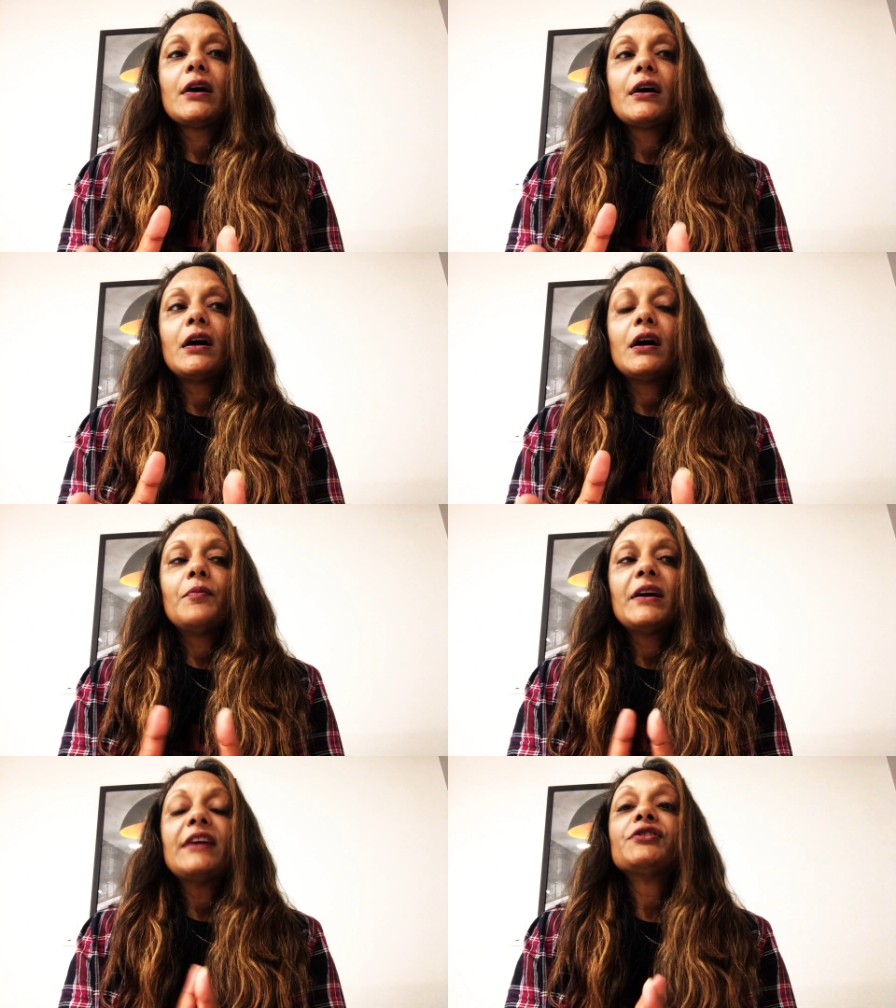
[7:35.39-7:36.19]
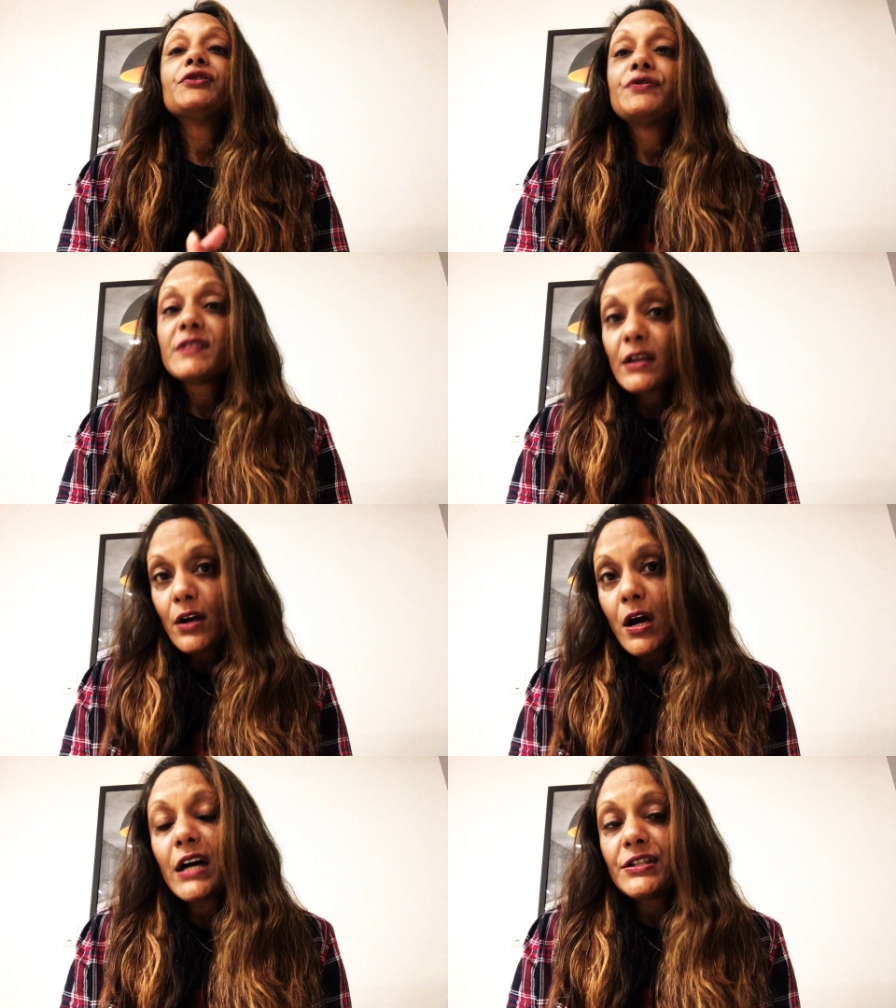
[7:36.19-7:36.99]
um, and you're using a
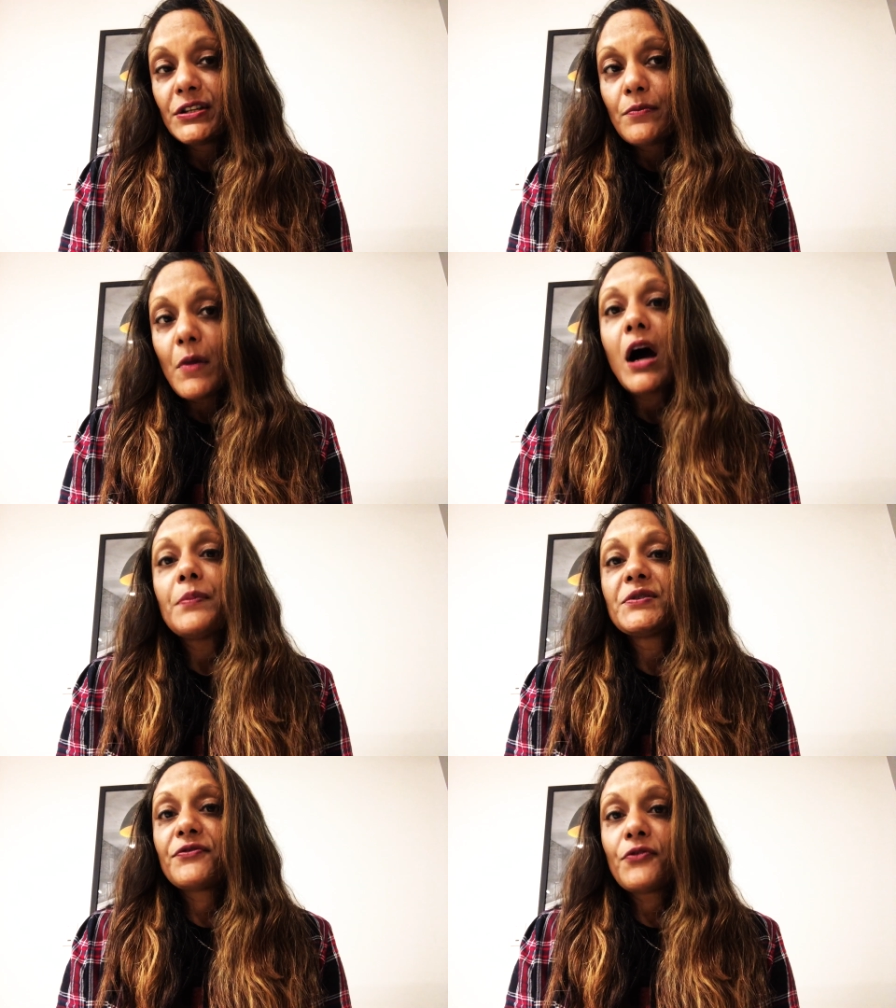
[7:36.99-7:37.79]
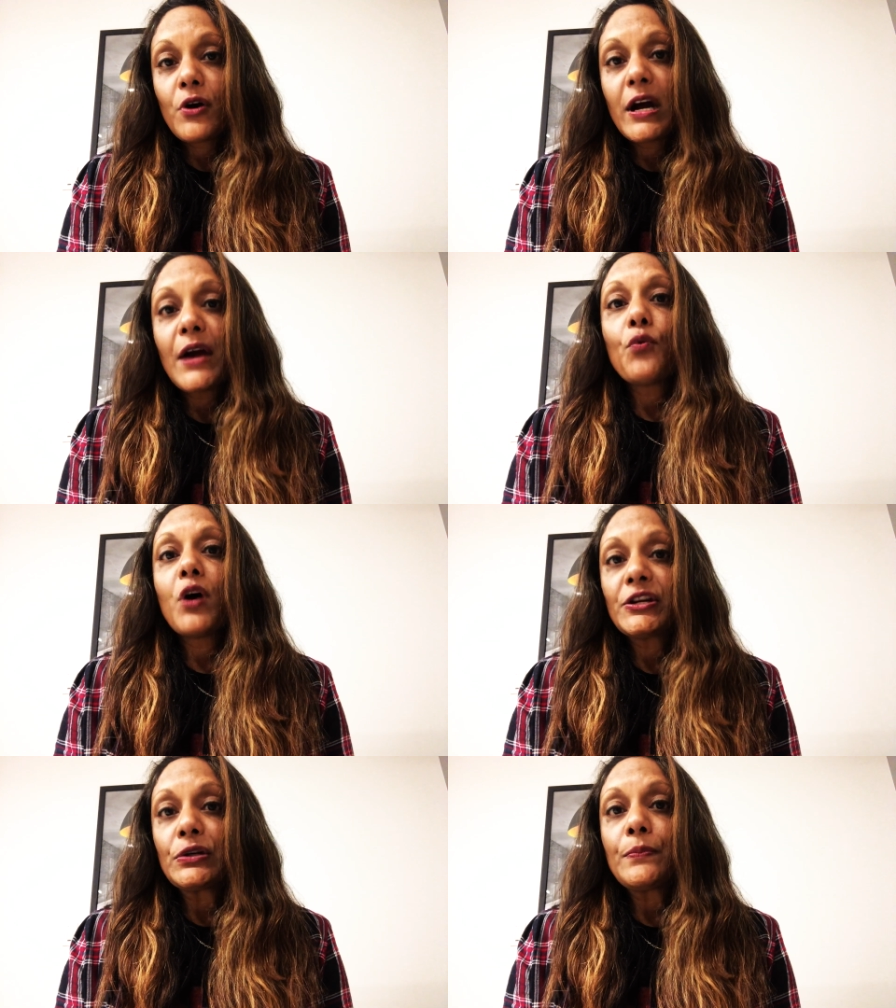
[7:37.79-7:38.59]
condom, opt for a
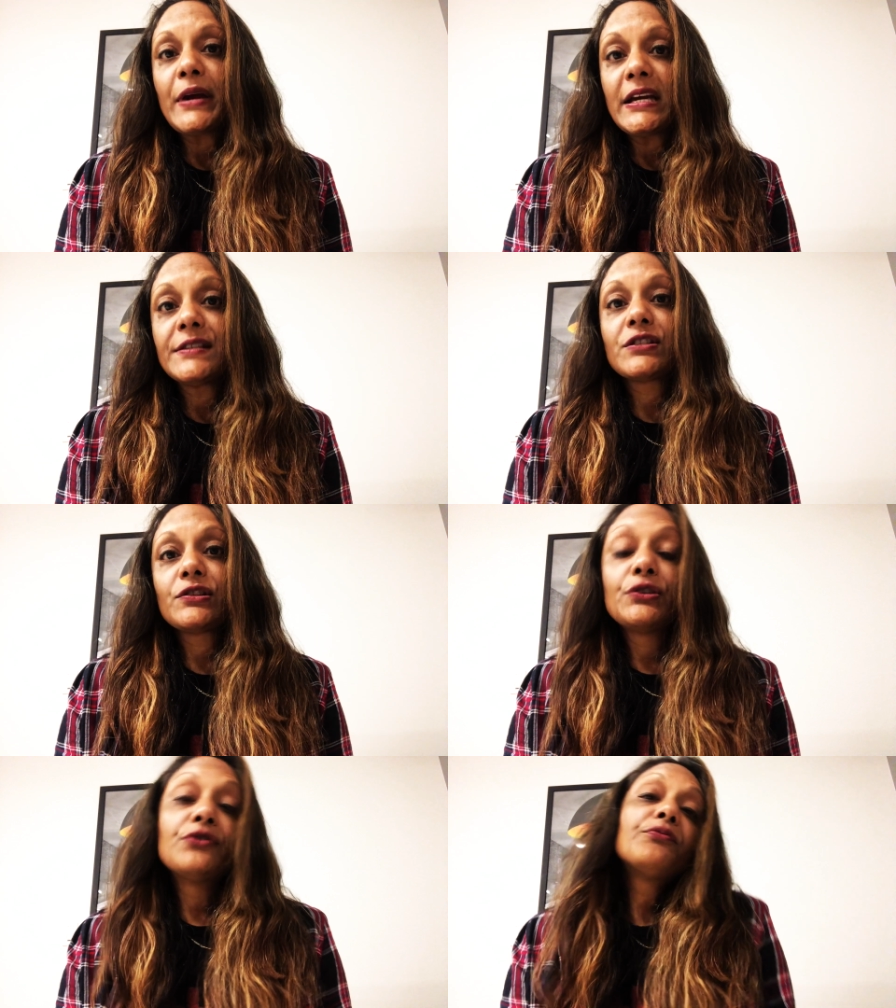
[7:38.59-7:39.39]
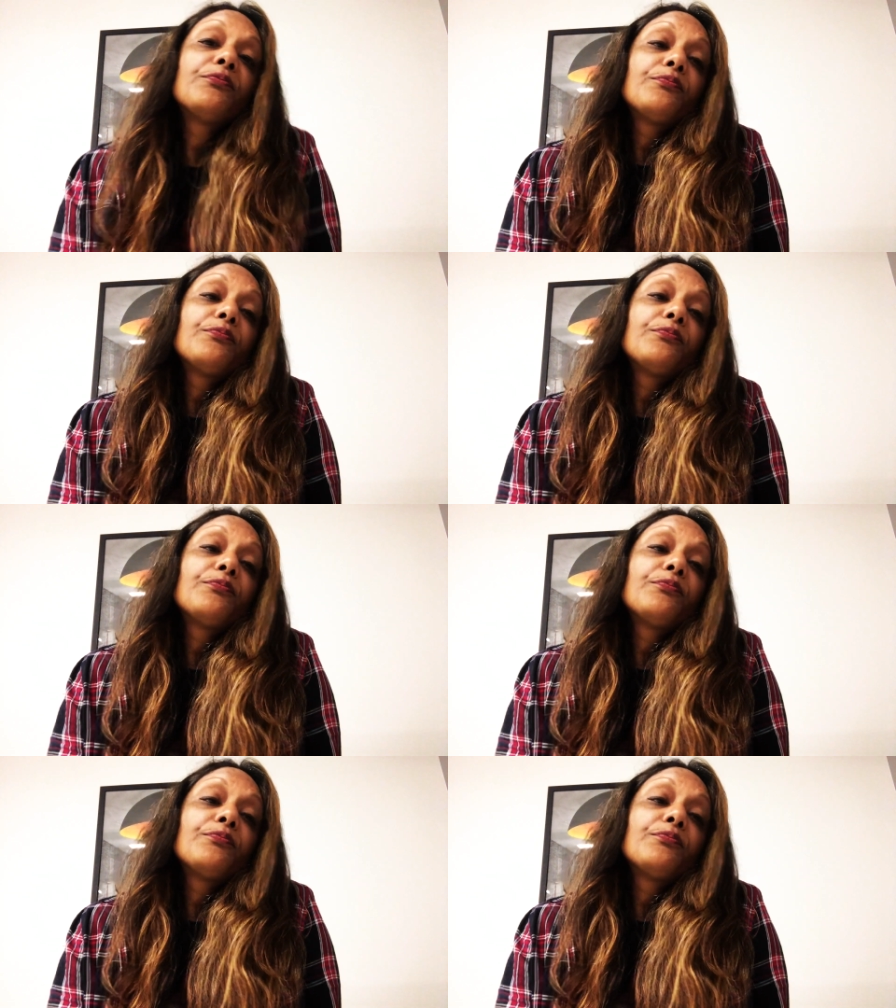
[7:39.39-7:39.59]
water-based lube